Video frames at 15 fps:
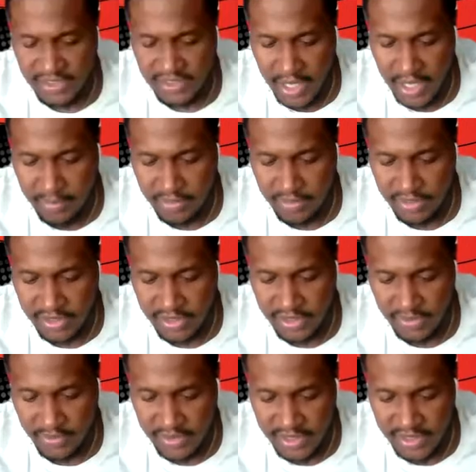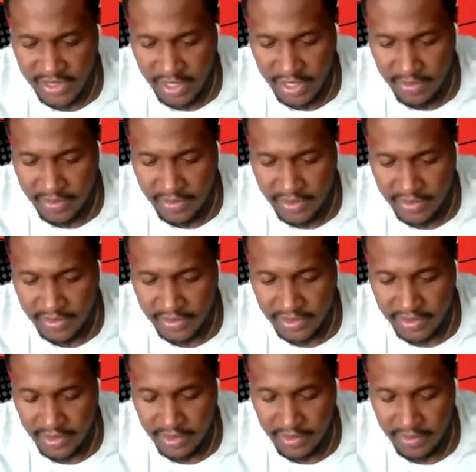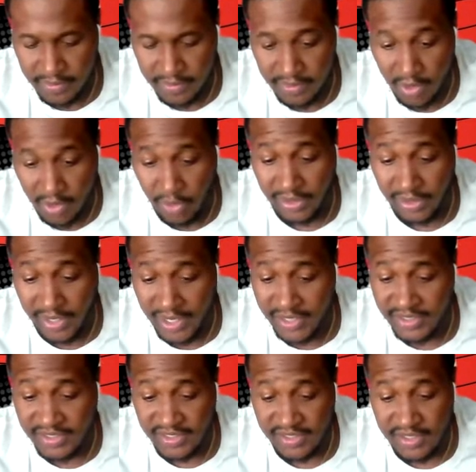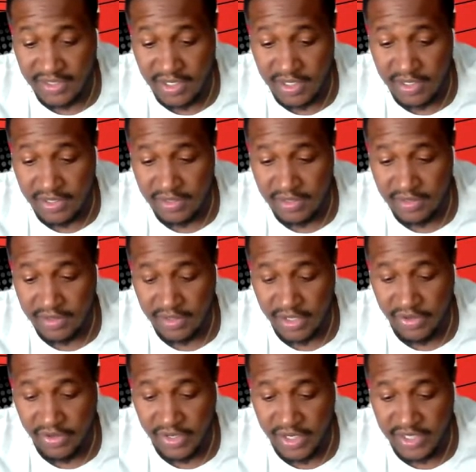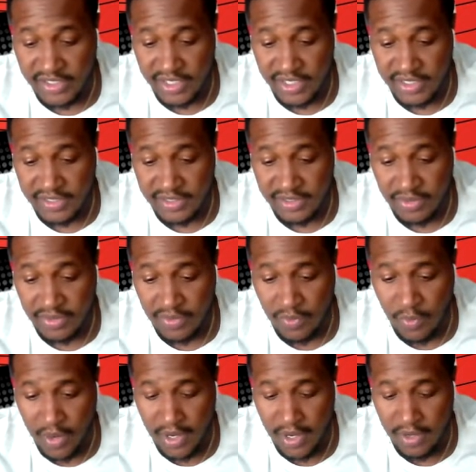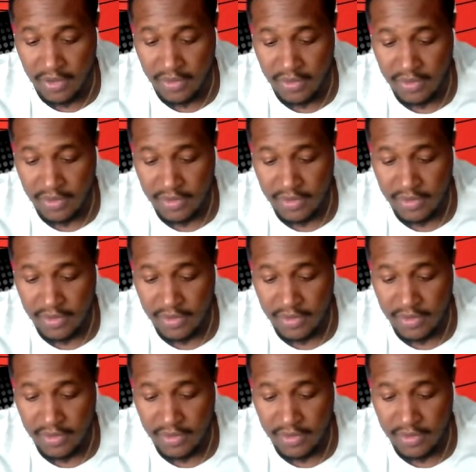his name? I'm trying to see what his name is. The Lions just cut Kerryon Johnson. Wow.